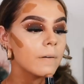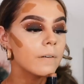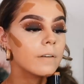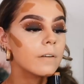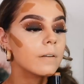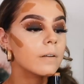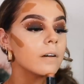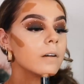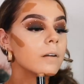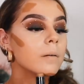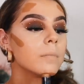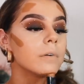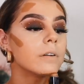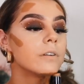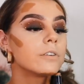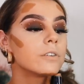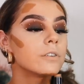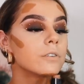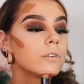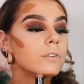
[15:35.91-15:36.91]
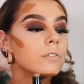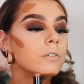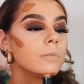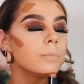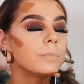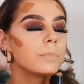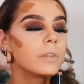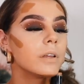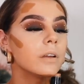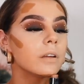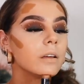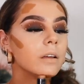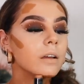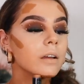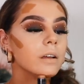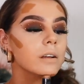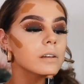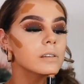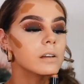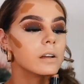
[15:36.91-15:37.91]
I do like my jaw thing
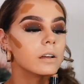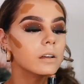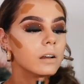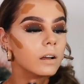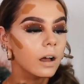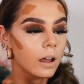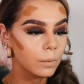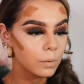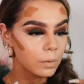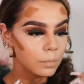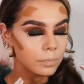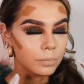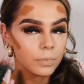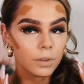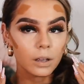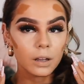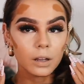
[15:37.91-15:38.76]
here because I kind of want